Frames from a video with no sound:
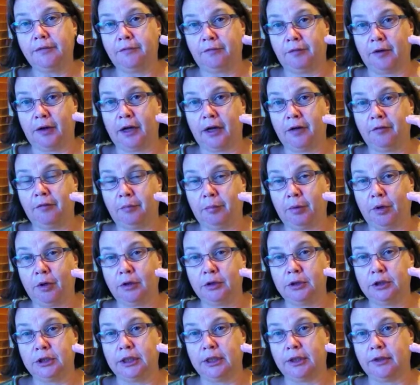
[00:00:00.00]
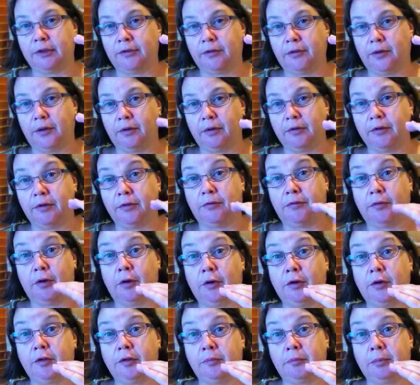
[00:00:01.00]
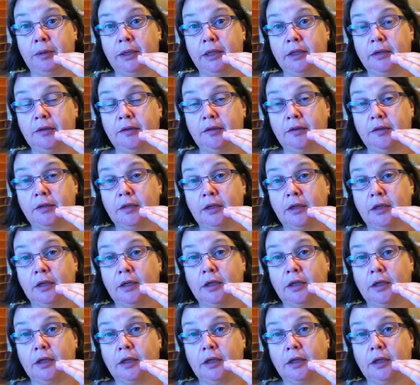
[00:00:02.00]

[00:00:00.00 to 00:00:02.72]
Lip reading: 5 projects there is a focus piece,